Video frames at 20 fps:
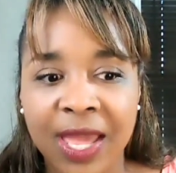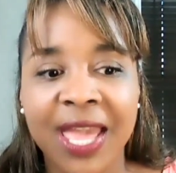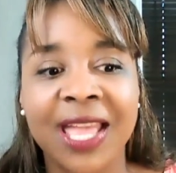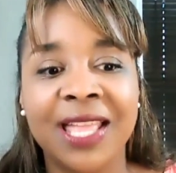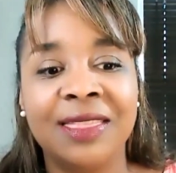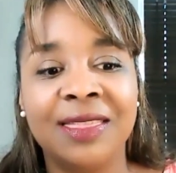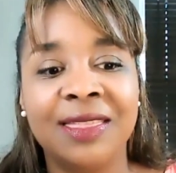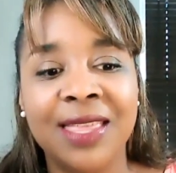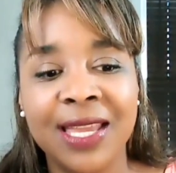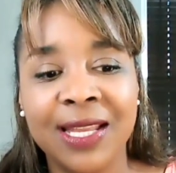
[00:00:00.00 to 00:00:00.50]

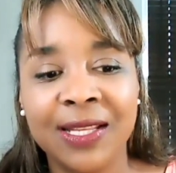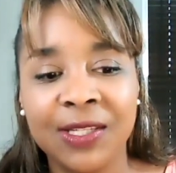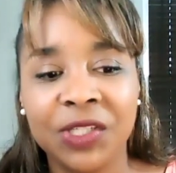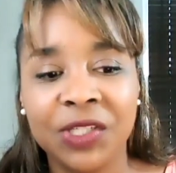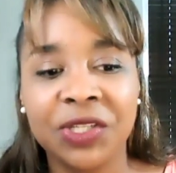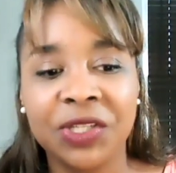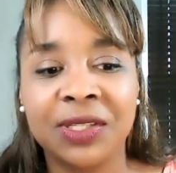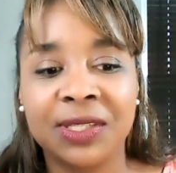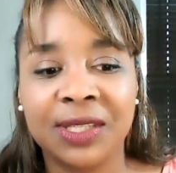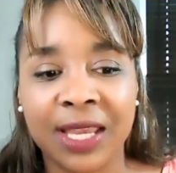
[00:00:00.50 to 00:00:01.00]
And then
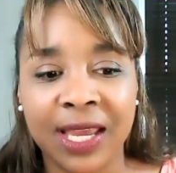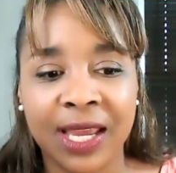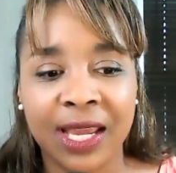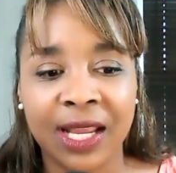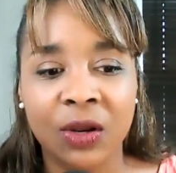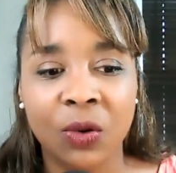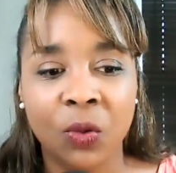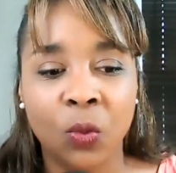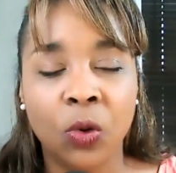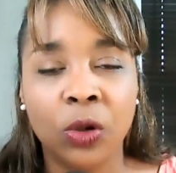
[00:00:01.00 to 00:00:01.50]
she
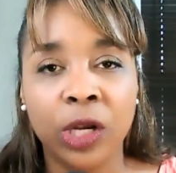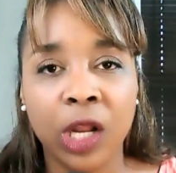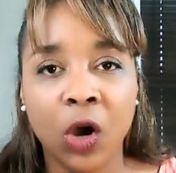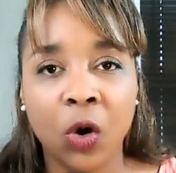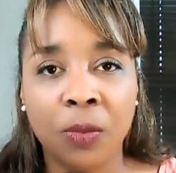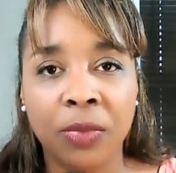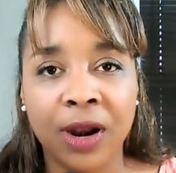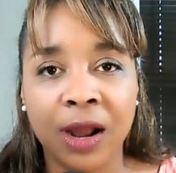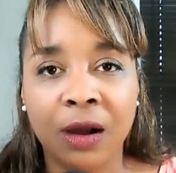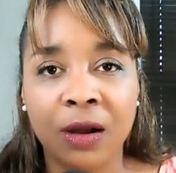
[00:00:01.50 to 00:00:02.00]
said, Well,
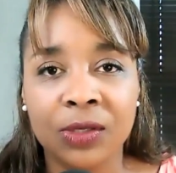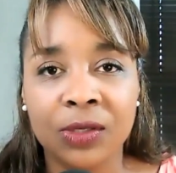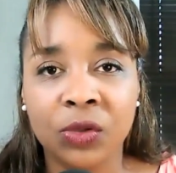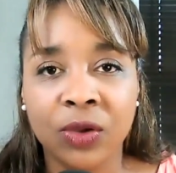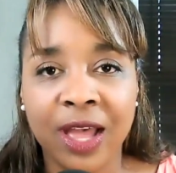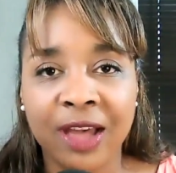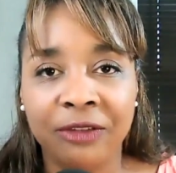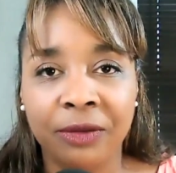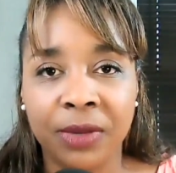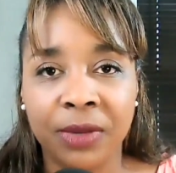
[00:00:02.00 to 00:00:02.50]
no, but I
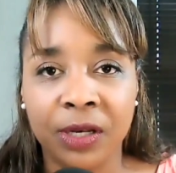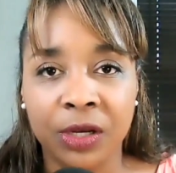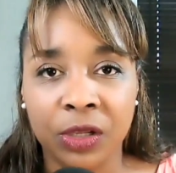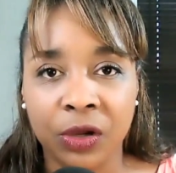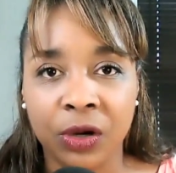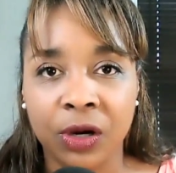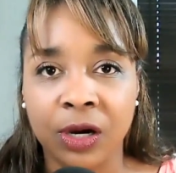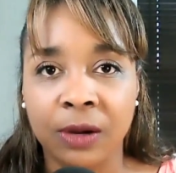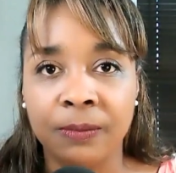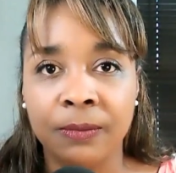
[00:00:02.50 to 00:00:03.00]
also haven't been to
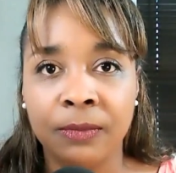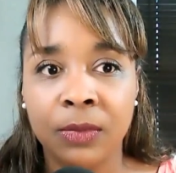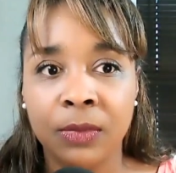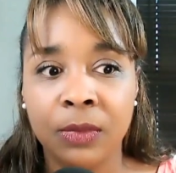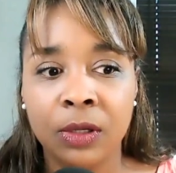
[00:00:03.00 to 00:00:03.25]
Europe.